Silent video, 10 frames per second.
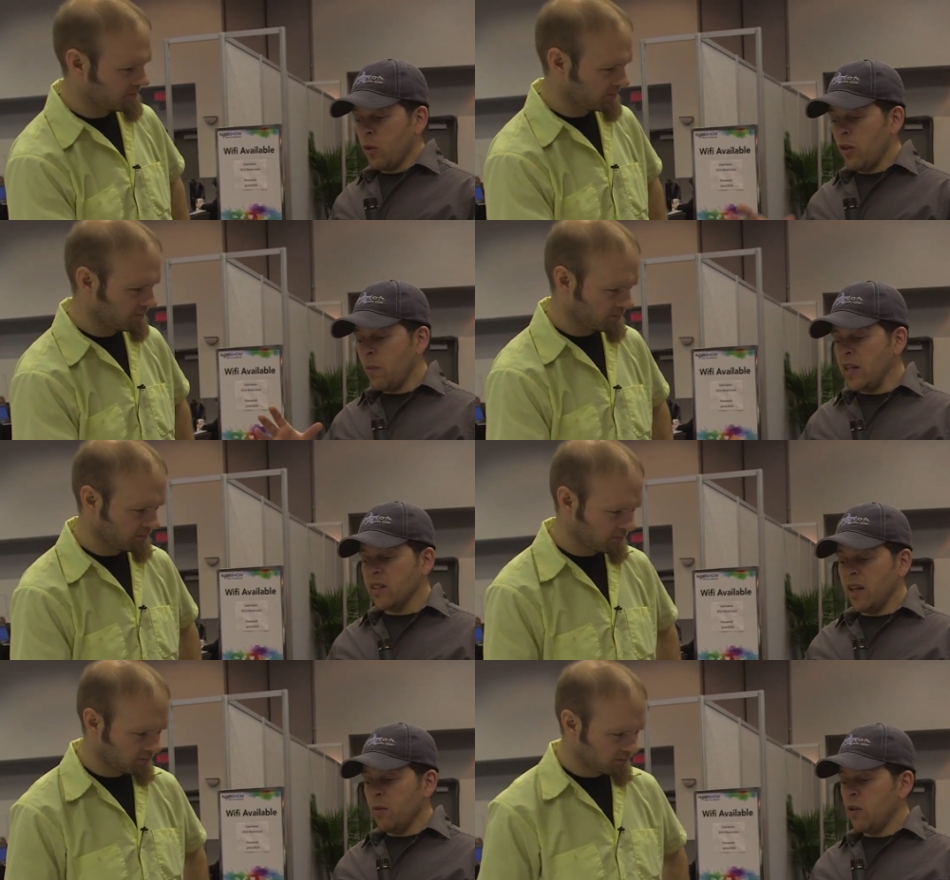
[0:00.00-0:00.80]
Speaker 1: Well, the
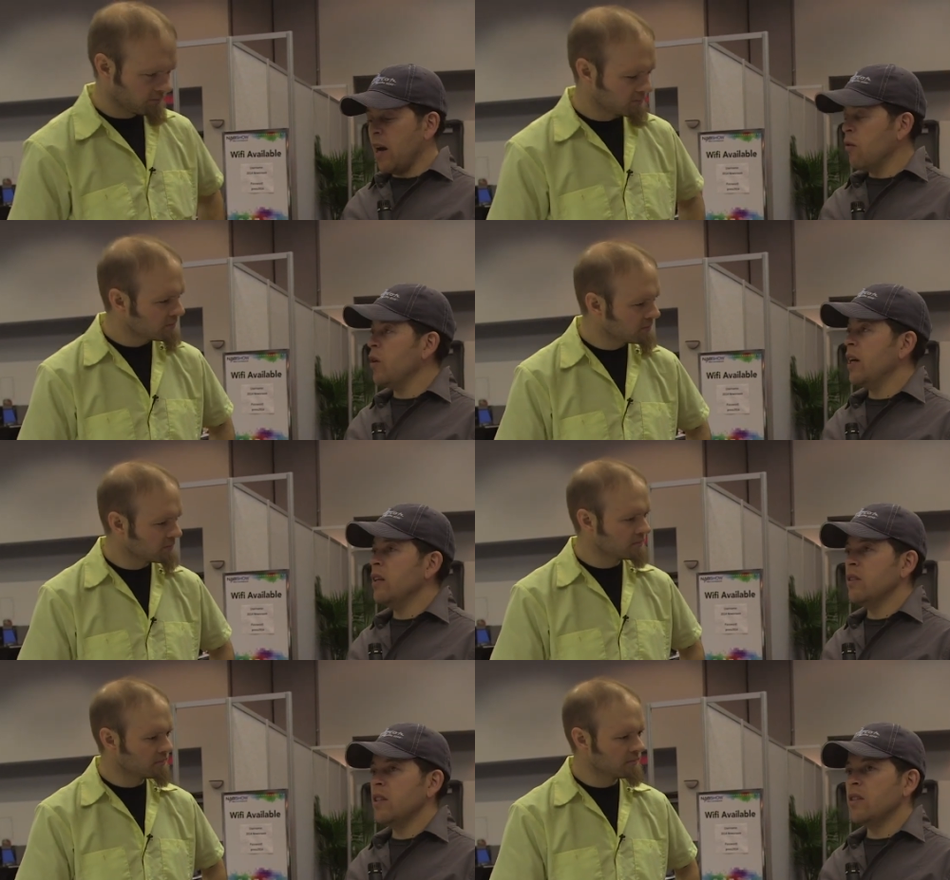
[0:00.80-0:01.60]
base kit without
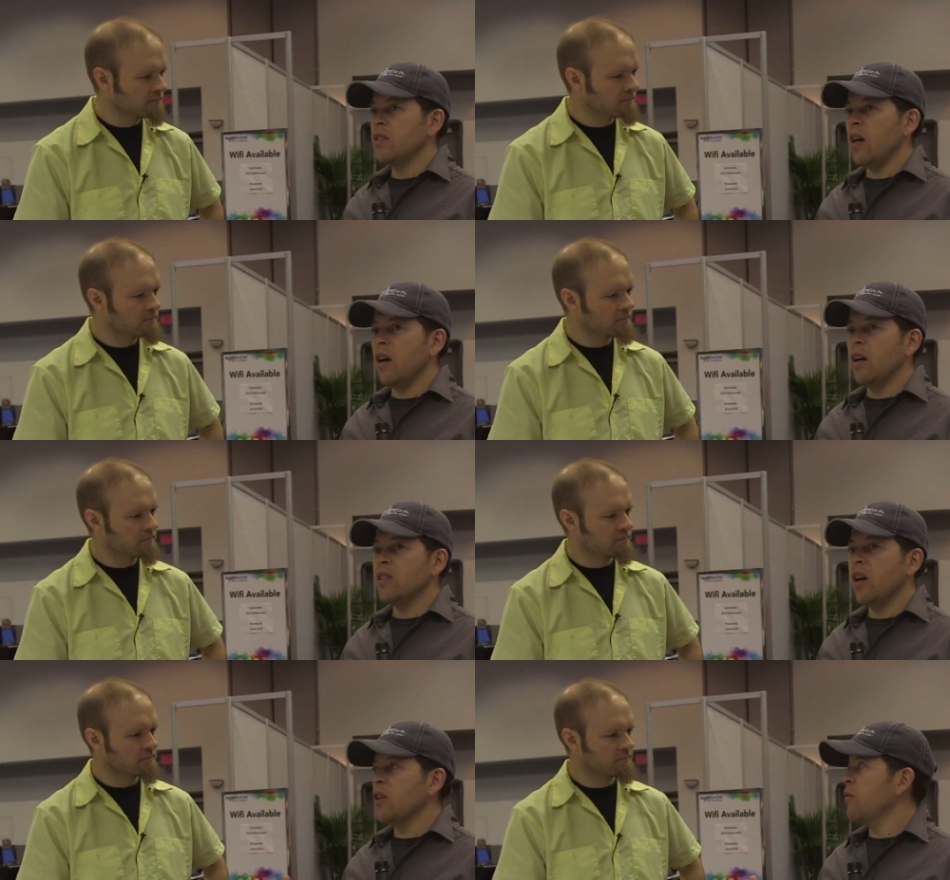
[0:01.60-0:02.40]
rails is
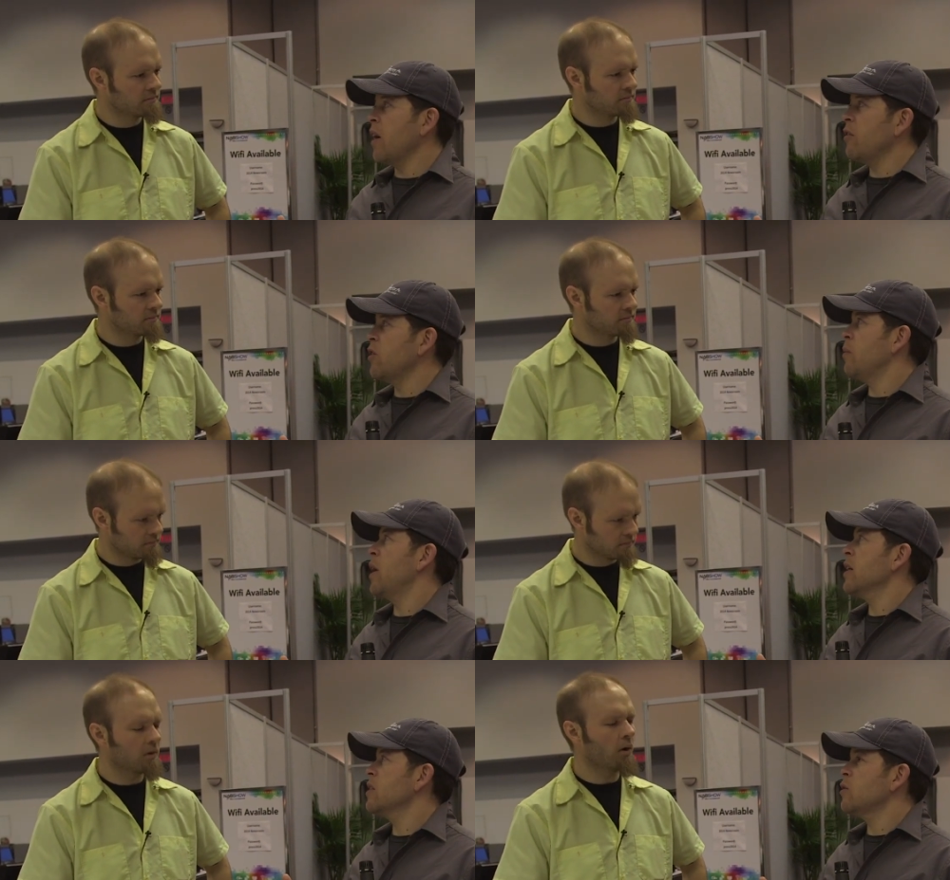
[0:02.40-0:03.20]
it's under
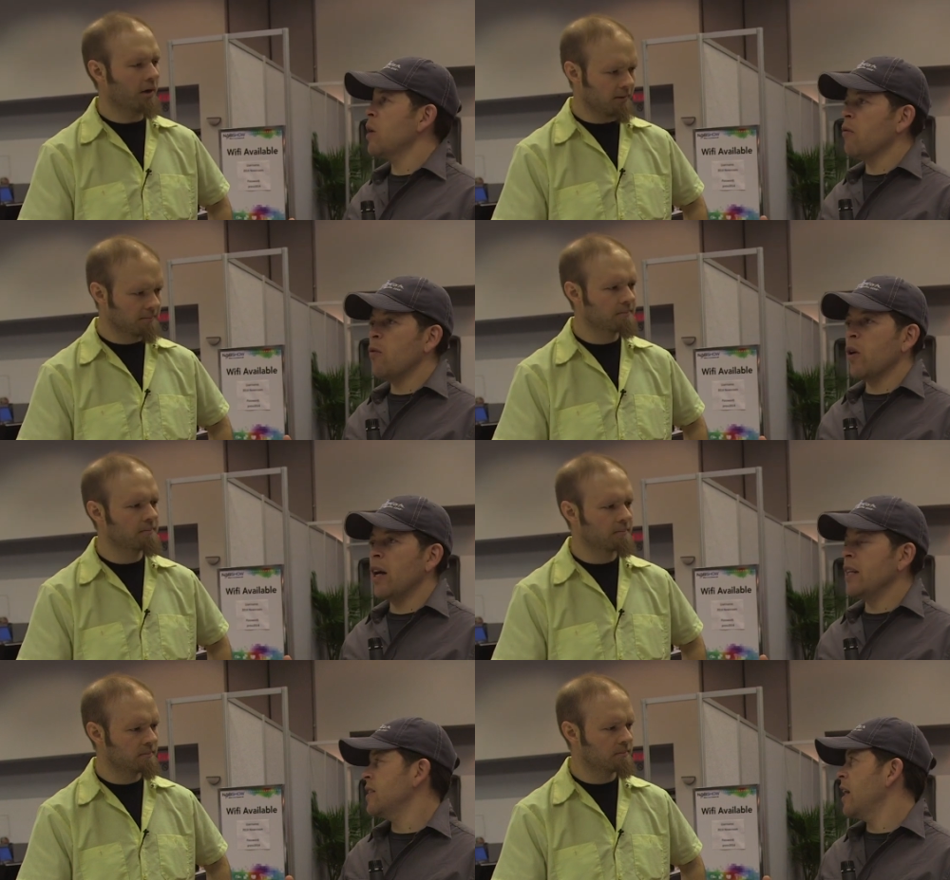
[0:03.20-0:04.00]
$500. So
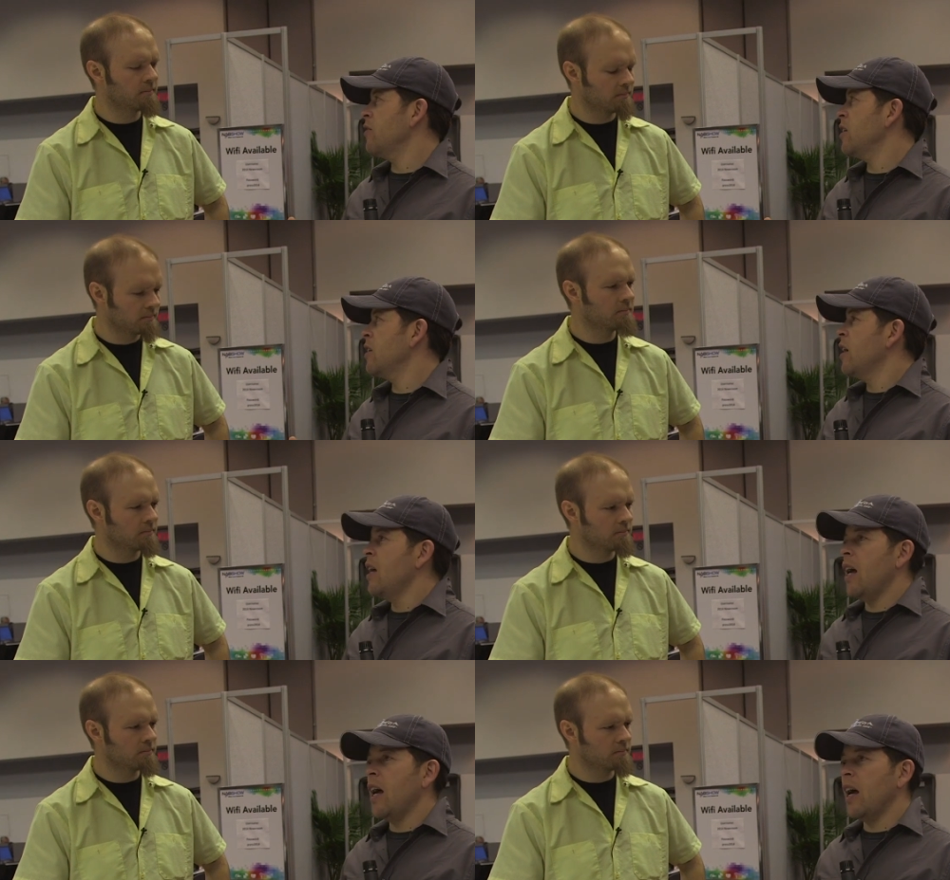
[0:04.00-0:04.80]
$497,
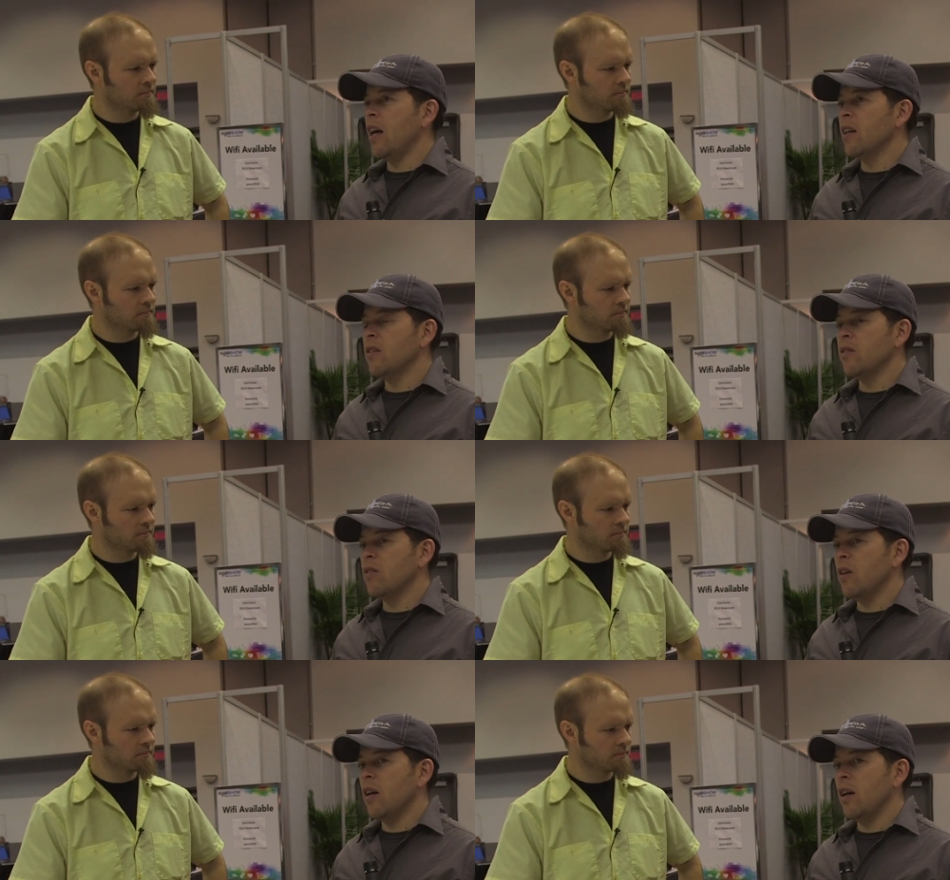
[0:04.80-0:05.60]

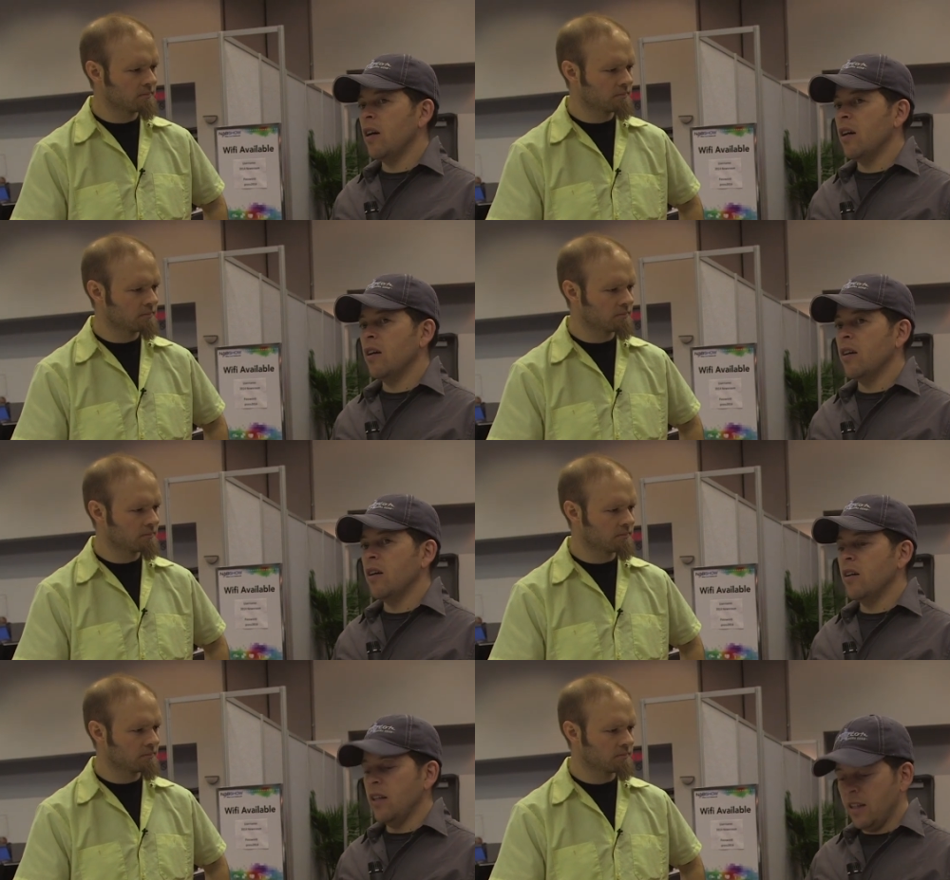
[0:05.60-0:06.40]
and
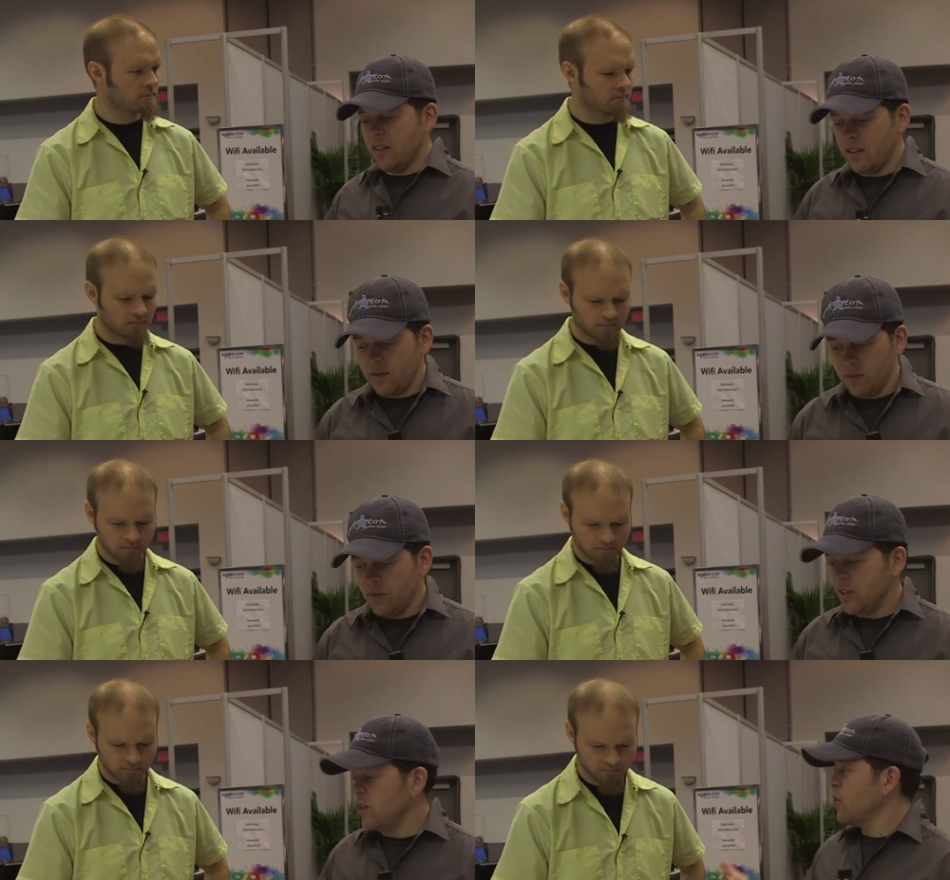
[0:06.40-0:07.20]
it's,
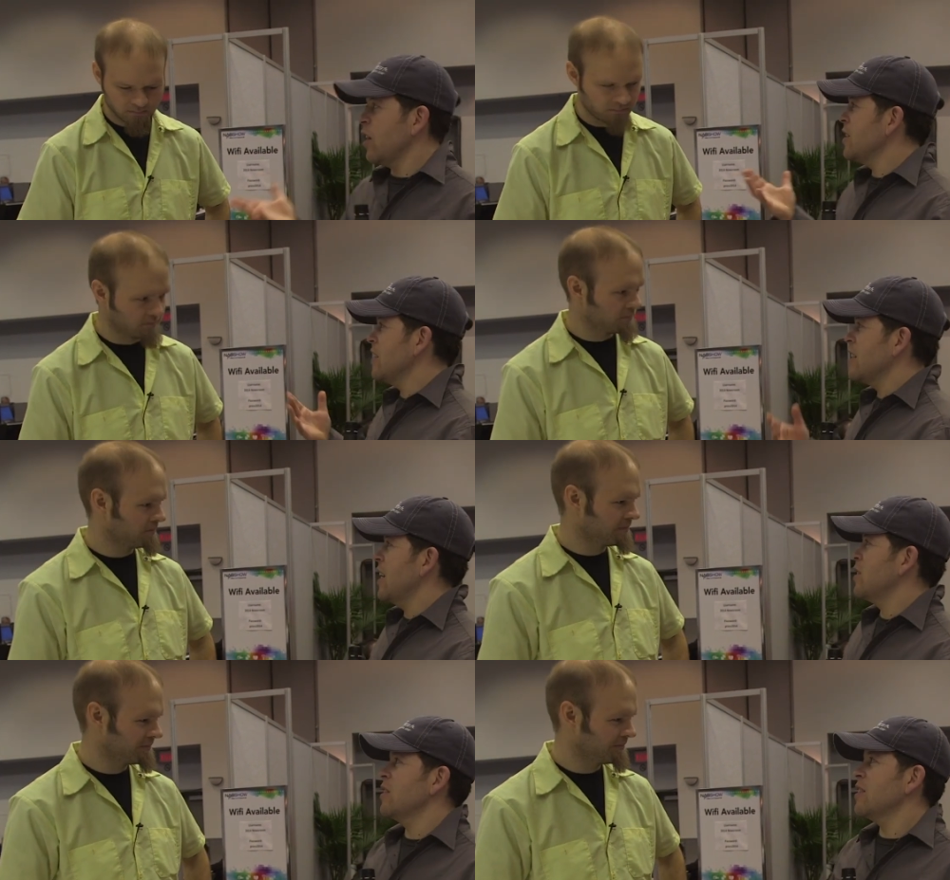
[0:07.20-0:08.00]
you saw, it's the
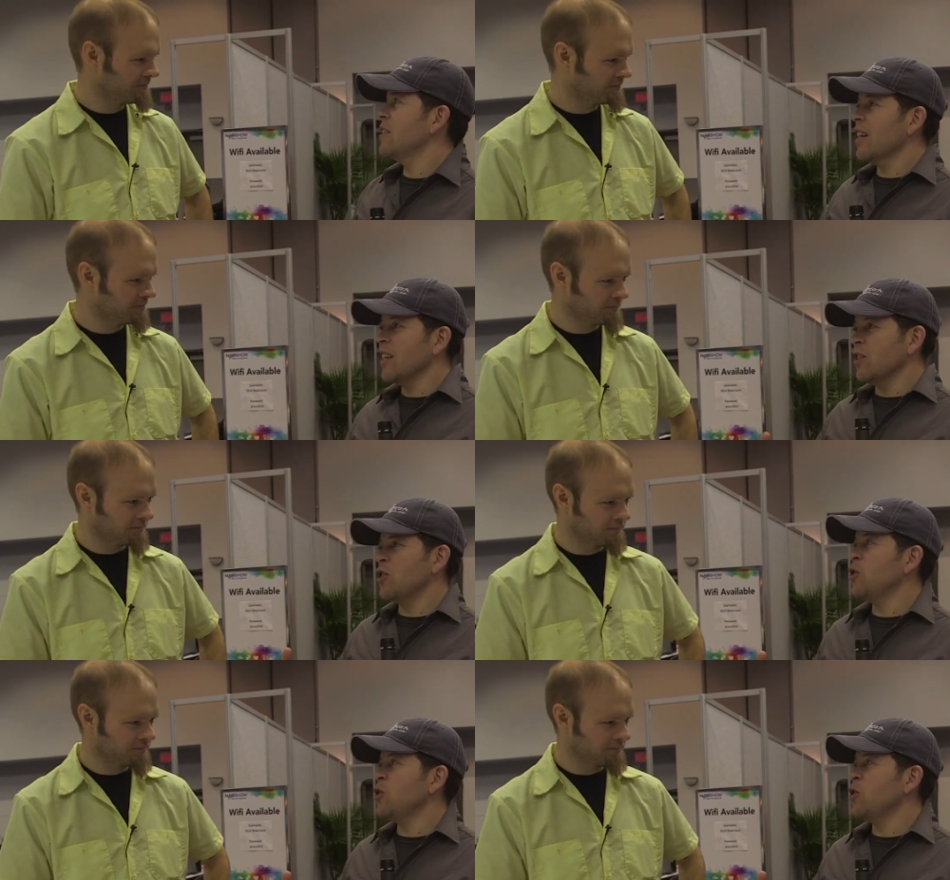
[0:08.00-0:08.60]
size of, it's like a little